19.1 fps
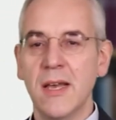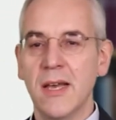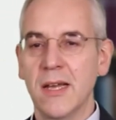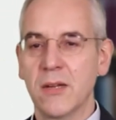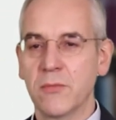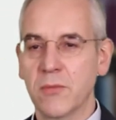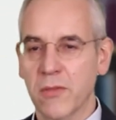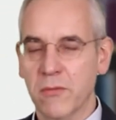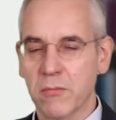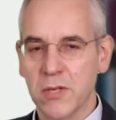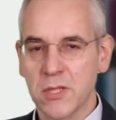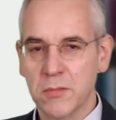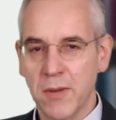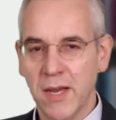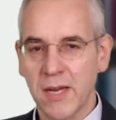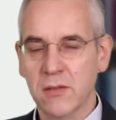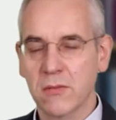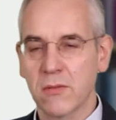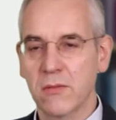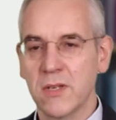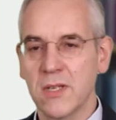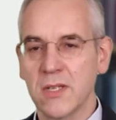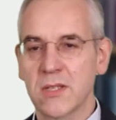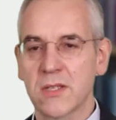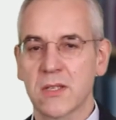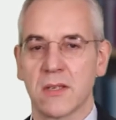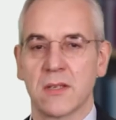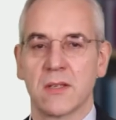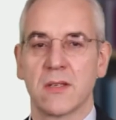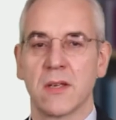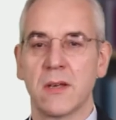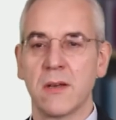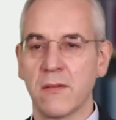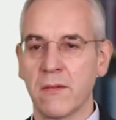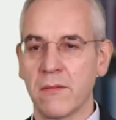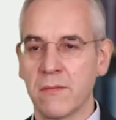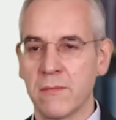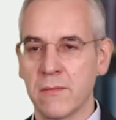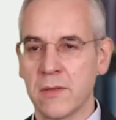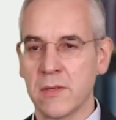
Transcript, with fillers: And with respect to these, uh,